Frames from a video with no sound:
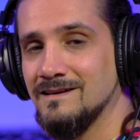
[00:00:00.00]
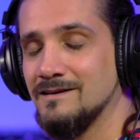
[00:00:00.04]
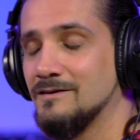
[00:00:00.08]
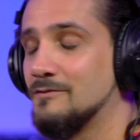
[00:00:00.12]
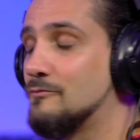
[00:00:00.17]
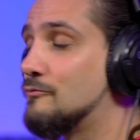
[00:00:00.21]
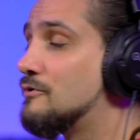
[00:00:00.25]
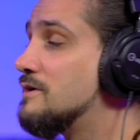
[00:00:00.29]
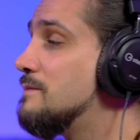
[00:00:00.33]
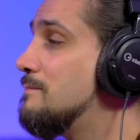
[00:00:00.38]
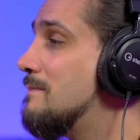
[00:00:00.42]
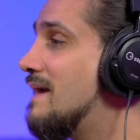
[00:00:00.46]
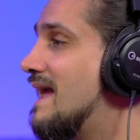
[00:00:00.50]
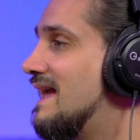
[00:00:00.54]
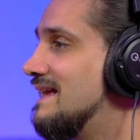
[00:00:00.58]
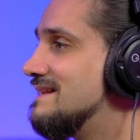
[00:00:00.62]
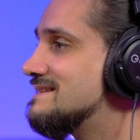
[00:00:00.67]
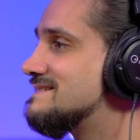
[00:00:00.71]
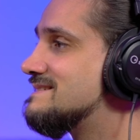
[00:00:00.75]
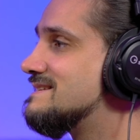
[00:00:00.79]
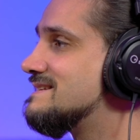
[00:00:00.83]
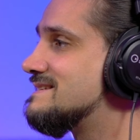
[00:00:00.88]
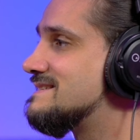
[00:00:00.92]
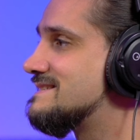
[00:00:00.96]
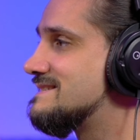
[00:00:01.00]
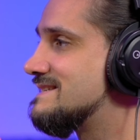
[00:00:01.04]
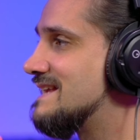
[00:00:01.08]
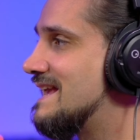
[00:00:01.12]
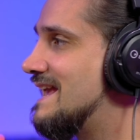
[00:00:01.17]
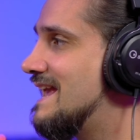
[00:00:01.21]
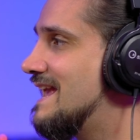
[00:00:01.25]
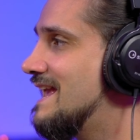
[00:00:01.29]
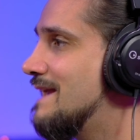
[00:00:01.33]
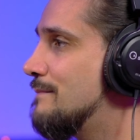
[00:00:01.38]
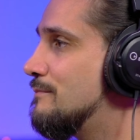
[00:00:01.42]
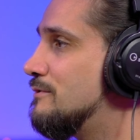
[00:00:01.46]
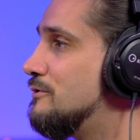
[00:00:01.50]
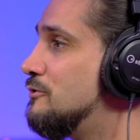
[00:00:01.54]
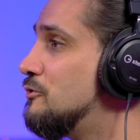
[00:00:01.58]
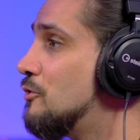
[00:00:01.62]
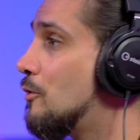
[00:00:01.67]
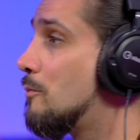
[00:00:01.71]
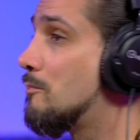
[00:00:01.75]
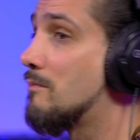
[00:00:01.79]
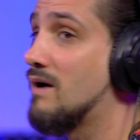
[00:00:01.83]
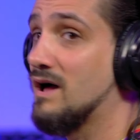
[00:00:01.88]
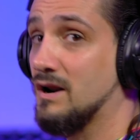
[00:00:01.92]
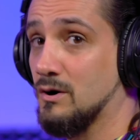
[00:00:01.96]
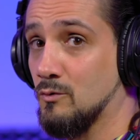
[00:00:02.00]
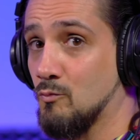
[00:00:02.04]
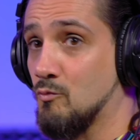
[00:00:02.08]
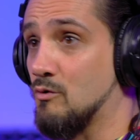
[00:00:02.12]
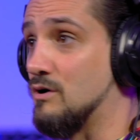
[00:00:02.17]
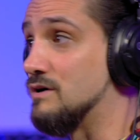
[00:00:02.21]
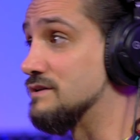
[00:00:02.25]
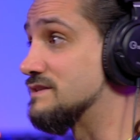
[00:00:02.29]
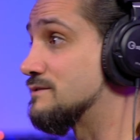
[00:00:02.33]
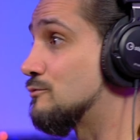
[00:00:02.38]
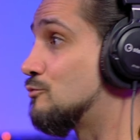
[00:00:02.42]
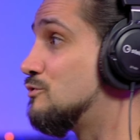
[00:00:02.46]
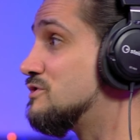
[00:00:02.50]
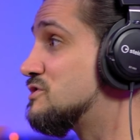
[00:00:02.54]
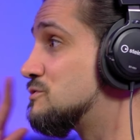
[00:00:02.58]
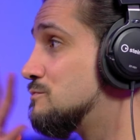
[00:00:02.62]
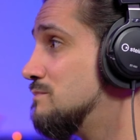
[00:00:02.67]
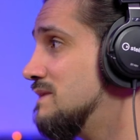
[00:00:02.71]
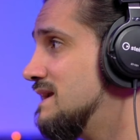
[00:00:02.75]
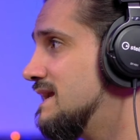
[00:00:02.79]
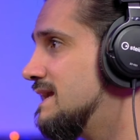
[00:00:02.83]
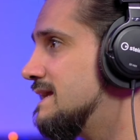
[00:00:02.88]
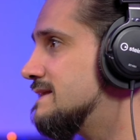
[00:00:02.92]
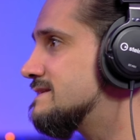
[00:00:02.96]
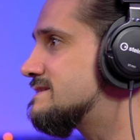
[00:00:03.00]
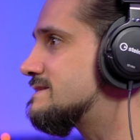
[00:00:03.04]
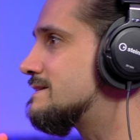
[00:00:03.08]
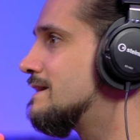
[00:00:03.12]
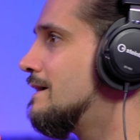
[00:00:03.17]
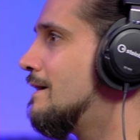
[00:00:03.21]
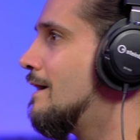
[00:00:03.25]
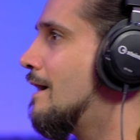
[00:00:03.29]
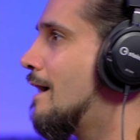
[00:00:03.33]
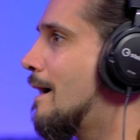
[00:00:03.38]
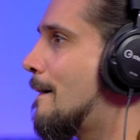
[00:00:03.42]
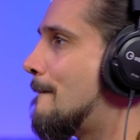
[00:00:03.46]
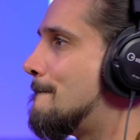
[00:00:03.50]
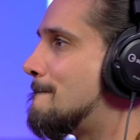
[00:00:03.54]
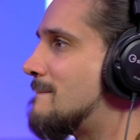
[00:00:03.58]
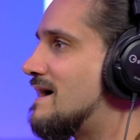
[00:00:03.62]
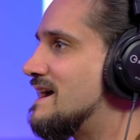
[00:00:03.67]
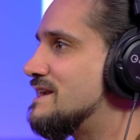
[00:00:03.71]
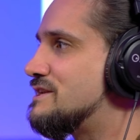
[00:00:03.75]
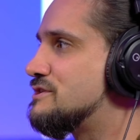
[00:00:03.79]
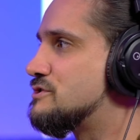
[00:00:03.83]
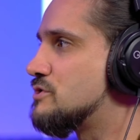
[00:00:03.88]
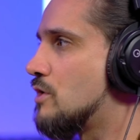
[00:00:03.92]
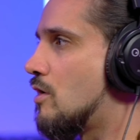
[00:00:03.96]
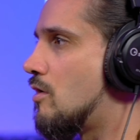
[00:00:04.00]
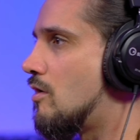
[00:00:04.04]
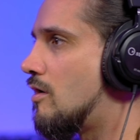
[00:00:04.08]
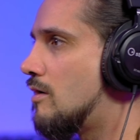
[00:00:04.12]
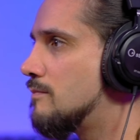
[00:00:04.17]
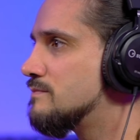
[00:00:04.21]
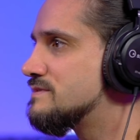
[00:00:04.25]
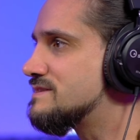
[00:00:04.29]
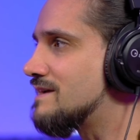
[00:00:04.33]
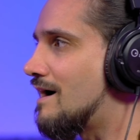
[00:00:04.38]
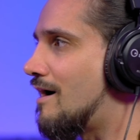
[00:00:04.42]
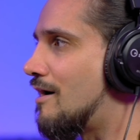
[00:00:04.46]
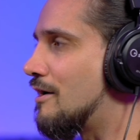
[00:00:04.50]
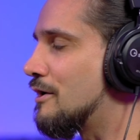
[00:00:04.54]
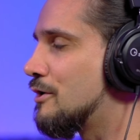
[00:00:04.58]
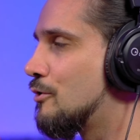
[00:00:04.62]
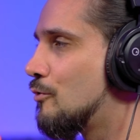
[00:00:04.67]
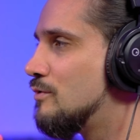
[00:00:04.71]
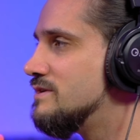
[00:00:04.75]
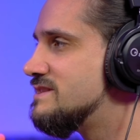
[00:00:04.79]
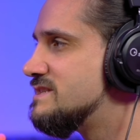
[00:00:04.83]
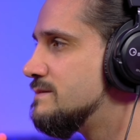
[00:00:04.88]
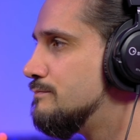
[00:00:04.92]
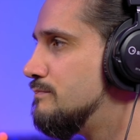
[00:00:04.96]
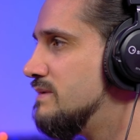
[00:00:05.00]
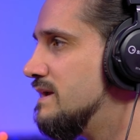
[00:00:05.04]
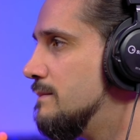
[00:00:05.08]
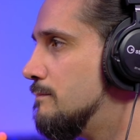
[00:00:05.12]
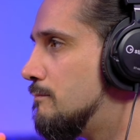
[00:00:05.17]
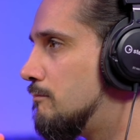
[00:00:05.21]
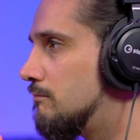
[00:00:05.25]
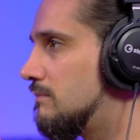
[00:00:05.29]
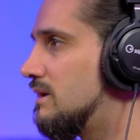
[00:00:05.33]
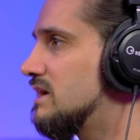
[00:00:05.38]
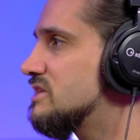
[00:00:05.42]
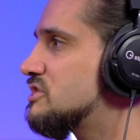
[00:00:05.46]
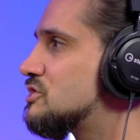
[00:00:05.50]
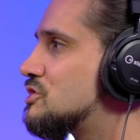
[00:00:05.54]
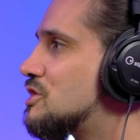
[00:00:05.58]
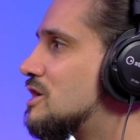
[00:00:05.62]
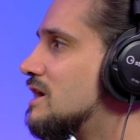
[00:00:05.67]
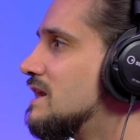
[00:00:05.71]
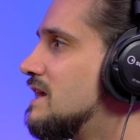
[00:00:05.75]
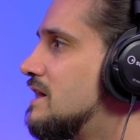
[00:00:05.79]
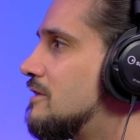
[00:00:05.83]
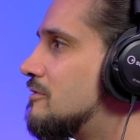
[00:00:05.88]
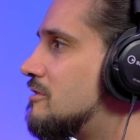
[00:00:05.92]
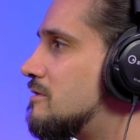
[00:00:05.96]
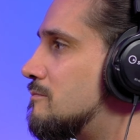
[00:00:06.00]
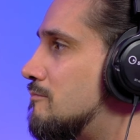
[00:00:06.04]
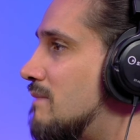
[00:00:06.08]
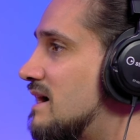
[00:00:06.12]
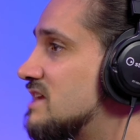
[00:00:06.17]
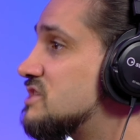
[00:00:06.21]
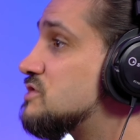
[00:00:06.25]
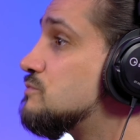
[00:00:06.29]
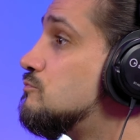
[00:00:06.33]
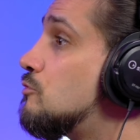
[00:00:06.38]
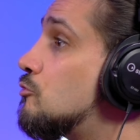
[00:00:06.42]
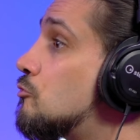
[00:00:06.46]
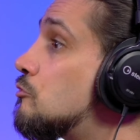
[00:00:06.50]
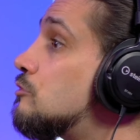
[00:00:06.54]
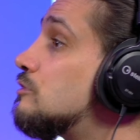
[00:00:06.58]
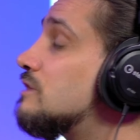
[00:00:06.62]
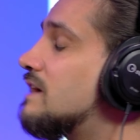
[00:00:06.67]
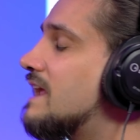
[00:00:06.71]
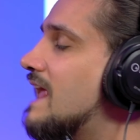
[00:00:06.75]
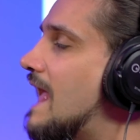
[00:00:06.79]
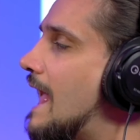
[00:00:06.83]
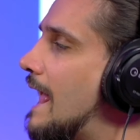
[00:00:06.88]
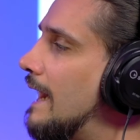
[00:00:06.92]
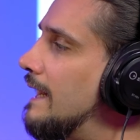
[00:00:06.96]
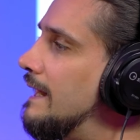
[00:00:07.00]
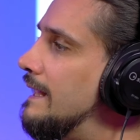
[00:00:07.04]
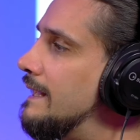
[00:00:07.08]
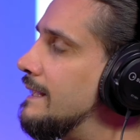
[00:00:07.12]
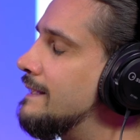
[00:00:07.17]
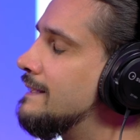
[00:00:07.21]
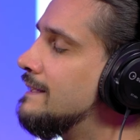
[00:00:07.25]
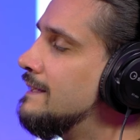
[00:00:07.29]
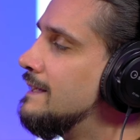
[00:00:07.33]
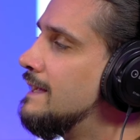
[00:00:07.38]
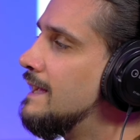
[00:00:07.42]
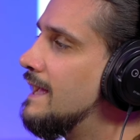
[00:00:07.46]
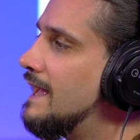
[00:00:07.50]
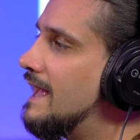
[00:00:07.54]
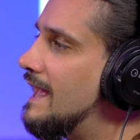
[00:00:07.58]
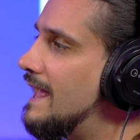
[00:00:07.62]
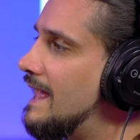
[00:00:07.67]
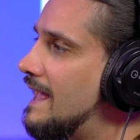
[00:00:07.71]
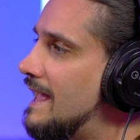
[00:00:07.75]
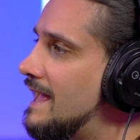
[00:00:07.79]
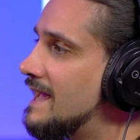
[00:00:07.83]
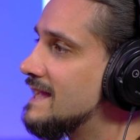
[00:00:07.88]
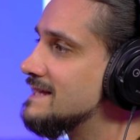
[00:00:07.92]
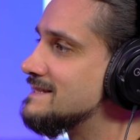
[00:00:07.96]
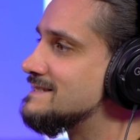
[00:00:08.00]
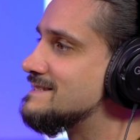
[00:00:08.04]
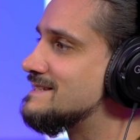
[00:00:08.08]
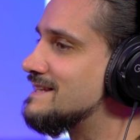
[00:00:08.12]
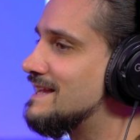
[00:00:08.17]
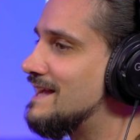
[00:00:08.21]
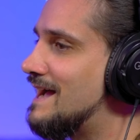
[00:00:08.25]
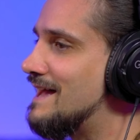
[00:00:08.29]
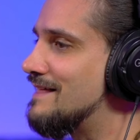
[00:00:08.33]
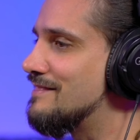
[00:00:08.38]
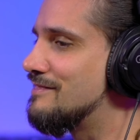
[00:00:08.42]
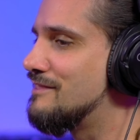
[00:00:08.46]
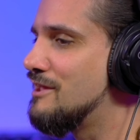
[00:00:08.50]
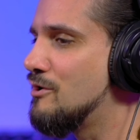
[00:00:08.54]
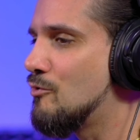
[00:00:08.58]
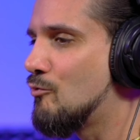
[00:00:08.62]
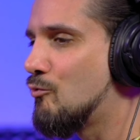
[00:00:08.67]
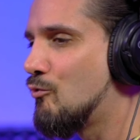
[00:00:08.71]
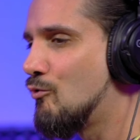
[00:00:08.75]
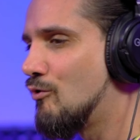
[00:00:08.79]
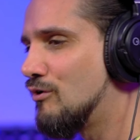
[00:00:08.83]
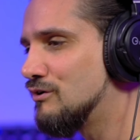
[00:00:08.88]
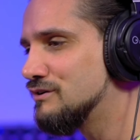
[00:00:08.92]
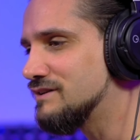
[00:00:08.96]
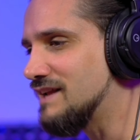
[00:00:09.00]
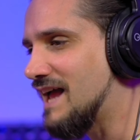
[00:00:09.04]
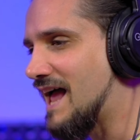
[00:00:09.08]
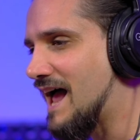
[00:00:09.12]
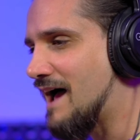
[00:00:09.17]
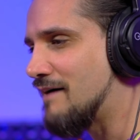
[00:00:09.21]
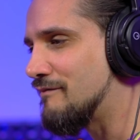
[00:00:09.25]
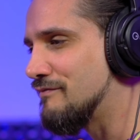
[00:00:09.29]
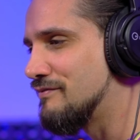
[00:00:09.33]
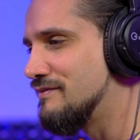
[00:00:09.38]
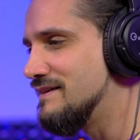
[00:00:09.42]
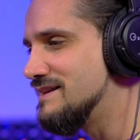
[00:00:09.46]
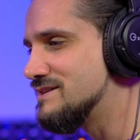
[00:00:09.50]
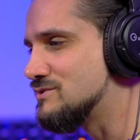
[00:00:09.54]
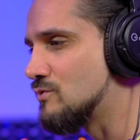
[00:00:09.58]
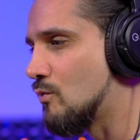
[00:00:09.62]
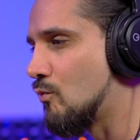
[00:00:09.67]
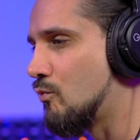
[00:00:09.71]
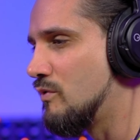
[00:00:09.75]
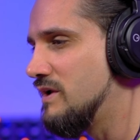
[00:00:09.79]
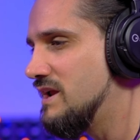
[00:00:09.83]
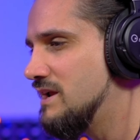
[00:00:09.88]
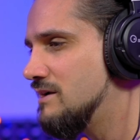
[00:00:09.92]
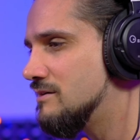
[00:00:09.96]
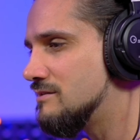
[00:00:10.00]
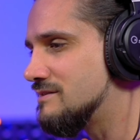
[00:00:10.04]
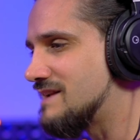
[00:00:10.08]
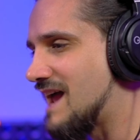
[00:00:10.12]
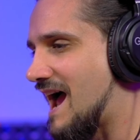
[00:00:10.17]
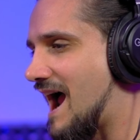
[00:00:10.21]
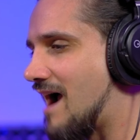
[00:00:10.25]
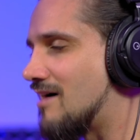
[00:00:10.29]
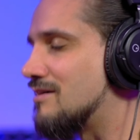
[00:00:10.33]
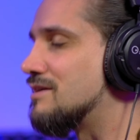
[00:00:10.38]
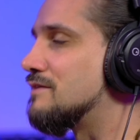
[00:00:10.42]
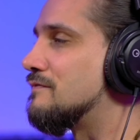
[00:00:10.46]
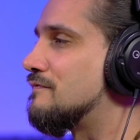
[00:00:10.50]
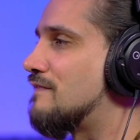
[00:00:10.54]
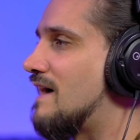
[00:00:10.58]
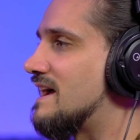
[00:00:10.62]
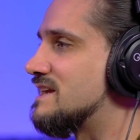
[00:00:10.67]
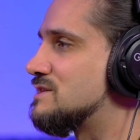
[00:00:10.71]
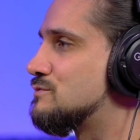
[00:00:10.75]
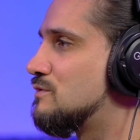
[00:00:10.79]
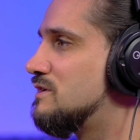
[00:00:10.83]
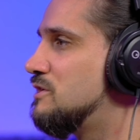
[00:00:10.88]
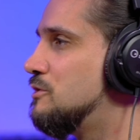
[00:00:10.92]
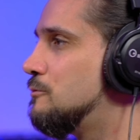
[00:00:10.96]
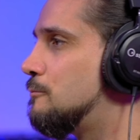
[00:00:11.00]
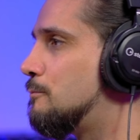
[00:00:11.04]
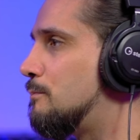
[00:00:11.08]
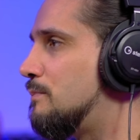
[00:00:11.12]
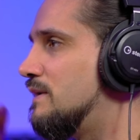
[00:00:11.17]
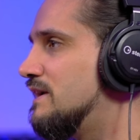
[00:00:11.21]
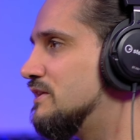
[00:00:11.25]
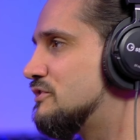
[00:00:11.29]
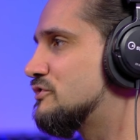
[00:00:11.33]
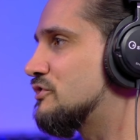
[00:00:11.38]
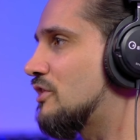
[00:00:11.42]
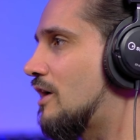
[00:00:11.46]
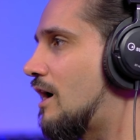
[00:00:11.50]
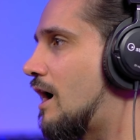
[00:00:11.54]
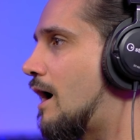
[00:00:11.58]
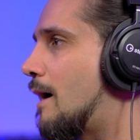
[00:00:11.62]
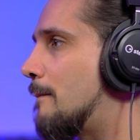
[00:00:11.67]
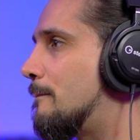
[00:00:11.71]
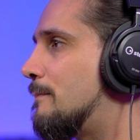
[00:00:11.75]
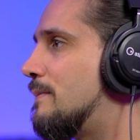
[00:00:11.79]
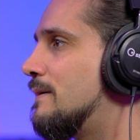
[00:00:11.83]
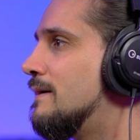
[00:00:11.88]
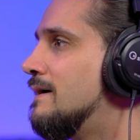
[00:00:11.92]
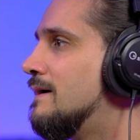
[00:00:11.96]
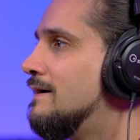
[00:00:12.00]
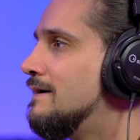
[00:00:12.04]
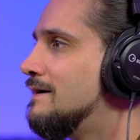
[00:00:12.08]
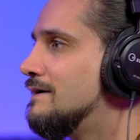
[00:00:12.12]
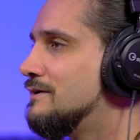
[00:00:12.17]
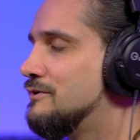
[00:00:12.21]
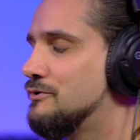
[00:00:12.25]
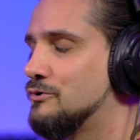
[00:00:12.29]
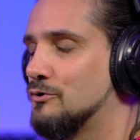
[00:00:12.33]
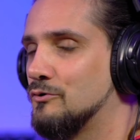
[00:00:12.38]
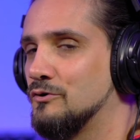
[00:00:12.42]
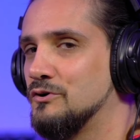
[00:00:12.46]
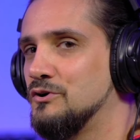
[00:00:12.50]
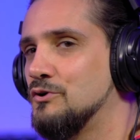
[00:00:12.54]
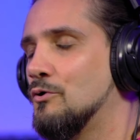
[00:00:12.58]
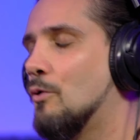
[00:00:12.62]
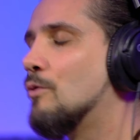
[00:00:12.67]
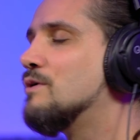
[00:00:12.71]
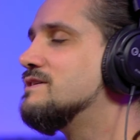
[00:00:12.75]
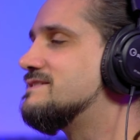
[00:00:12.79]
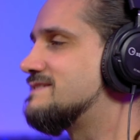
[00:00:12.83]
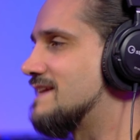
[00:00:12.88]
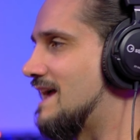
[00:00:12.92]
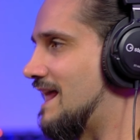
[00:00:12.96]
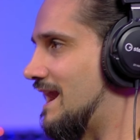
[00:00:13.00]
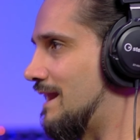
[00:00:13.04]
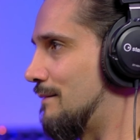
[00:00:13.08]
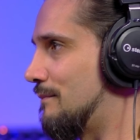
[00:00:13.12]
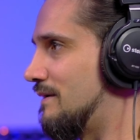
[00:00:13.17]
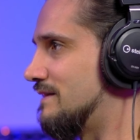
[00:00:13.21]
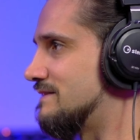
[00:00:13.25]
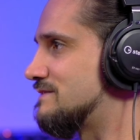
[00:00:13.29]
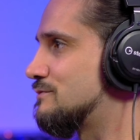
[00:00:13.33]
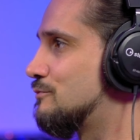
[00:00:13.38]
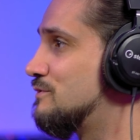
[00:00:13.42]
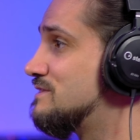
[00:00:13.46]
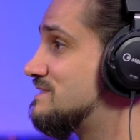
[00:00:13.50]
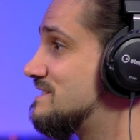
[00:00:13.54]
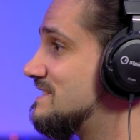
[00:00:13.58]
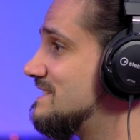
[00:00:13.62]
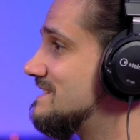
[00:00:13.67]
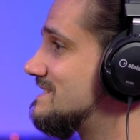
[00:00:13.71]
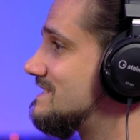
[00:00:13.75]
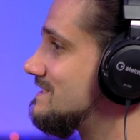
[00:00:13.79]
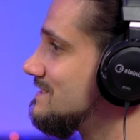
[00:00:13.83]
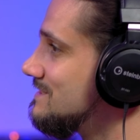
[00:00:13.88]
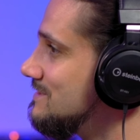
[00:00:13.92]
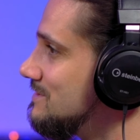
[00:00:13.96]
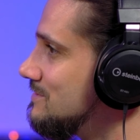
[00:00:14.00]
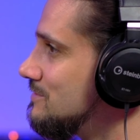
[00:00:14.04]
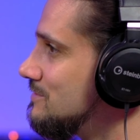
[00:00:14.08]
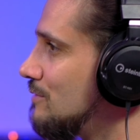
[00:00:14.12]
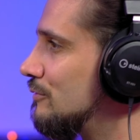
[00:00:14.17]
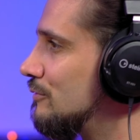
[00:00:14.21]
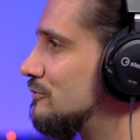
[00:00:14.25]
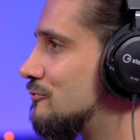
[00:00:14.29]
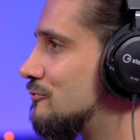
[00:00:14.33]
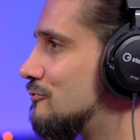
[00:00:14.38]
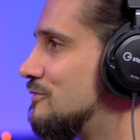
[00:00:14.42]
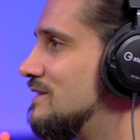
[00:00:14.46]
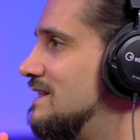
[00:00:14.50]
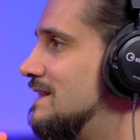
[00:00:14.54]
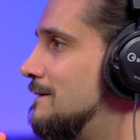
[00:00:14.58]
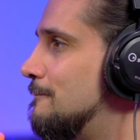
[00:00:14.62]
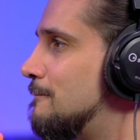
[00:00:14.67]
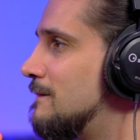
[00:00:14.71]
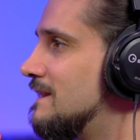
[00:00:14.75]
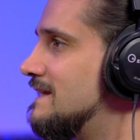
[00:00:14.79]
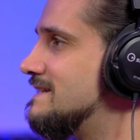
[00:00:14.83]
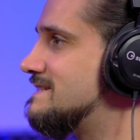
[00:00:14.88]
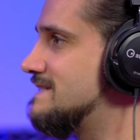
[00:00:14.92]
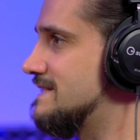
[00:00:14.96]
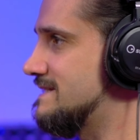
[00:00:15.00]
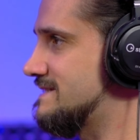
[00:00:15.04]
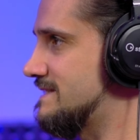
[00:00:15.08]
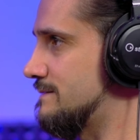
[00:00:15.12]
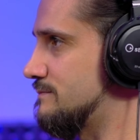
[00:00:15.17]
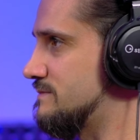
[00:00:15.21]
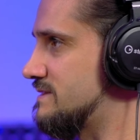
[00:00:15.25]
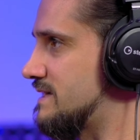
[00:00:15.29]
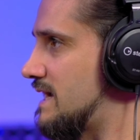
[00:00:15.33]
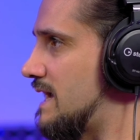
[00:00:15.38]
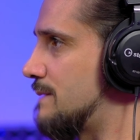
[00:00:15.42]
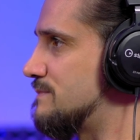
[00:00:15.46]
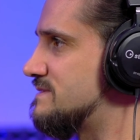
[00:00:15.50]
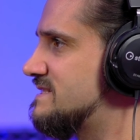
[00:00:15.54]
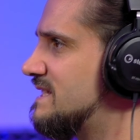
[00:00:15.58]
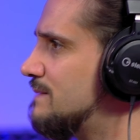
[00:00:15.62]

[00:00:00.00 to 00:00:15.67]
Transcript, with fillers: remains the same no matter what, which means my toms are going to be much clearer, much more organic, and they won't have these weird artifacts when you pitch up your noise elements, which is not really pleasing sometimes.